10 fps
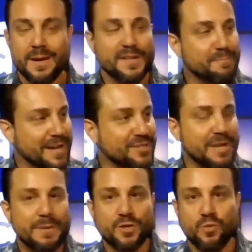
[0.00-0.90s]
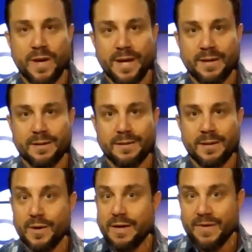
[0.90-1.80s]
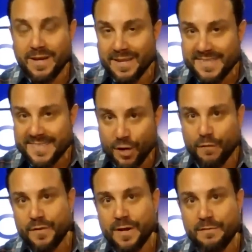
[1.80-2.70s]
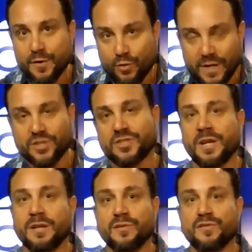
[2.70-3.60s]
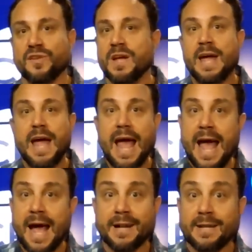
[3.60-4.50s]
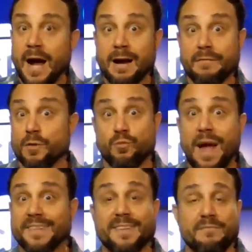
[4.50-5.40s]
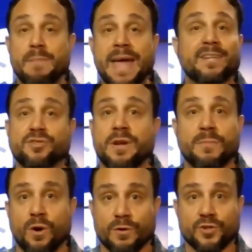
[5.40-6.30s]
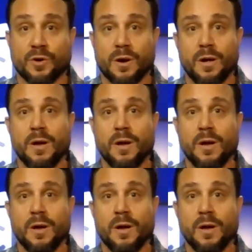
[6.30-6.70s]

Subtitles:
especially between, even conservative Christians and kind of the rest of mainstream culture.